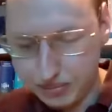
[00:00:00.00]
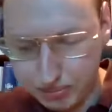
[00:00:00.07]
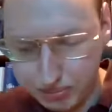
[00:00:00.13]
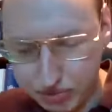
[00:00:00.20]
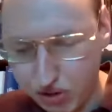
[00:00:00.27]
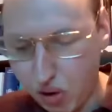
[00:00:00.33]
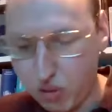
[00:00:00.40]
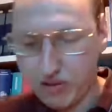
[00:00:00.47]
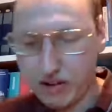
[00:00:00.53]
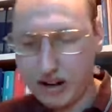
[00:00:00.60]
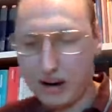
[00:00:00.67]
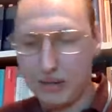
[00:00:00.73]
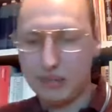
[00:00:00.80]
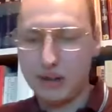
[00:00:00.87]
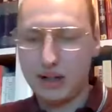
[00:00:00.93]

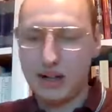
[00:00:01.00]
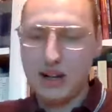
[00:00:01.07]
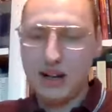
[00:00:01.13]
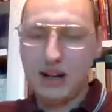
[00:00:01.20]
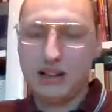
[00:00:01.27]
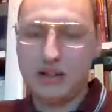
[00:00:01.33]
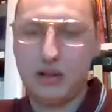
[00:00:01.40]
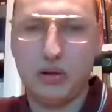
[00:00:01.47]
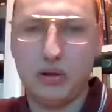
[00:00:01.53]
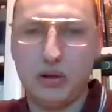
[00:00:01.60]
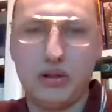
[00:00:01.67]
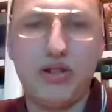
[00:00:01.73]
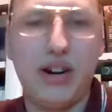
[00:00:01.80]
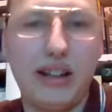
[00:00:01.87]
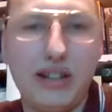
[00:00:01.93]
program to
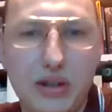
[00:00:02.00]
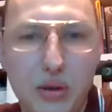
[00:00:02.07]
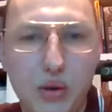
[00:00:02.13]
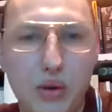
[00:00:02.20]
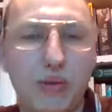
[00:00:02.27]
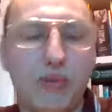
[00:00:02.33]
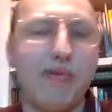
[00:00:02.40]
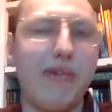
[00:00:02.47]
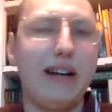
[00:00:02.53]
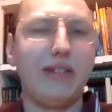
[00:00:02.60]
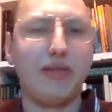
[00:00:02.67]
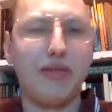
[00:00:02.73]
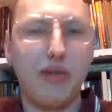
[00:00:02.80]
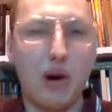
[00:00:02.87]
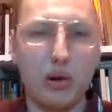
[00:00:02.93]
try to
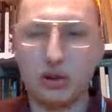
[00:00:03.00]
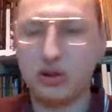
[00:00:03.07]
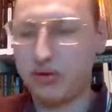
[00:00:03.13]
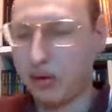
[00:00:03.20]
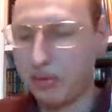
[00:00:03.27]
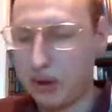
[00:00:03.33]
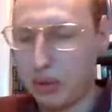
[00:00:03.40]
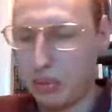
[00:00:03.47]
win votes from the